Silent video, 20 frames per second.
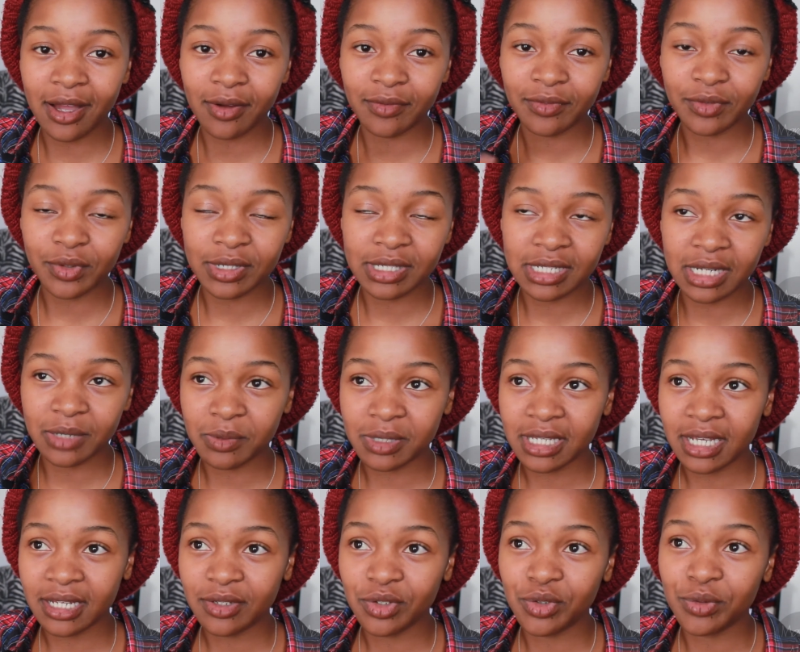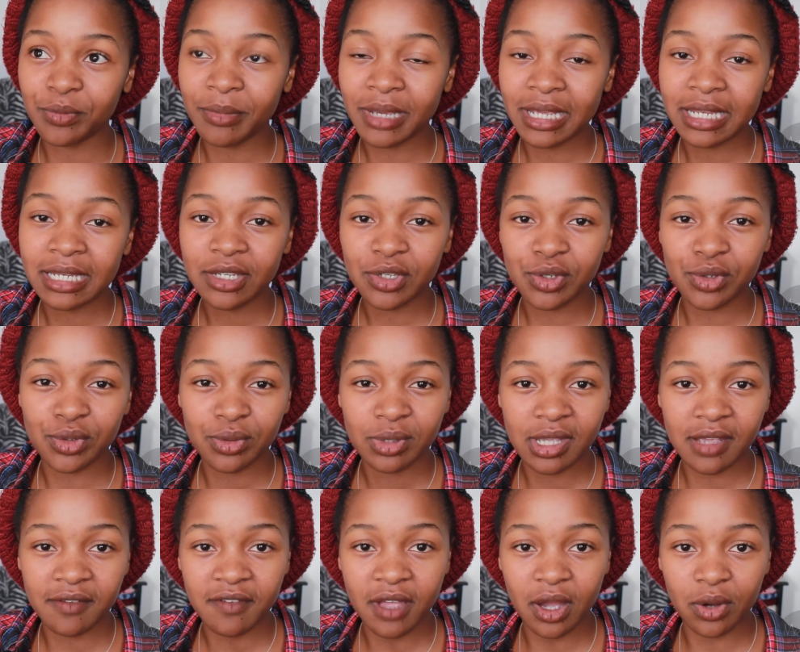of course, like we said, you may need to use
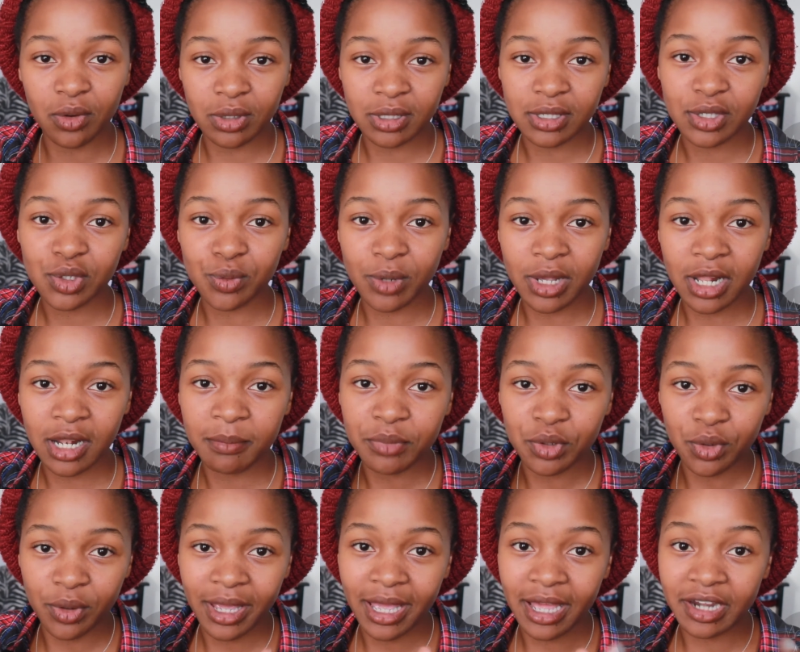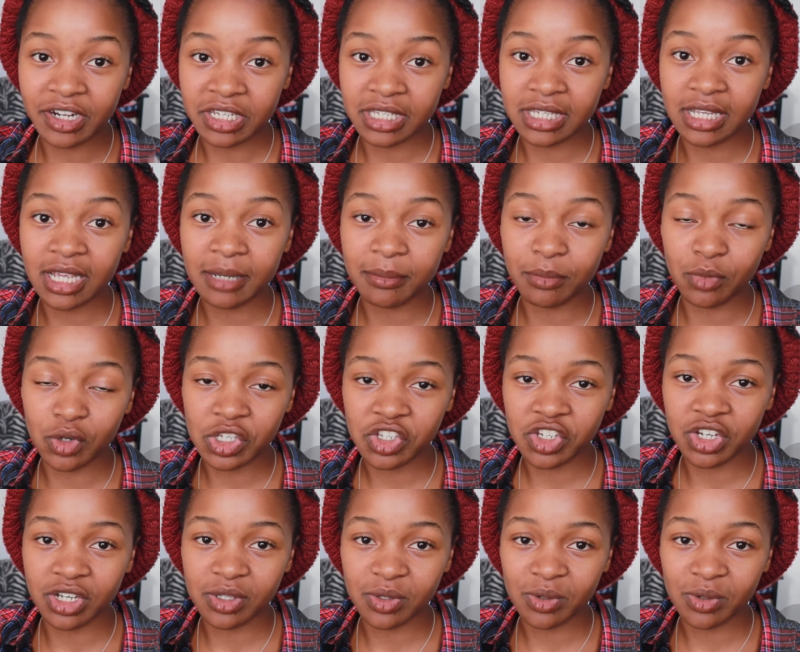heavier oils to help your hair retain moisture.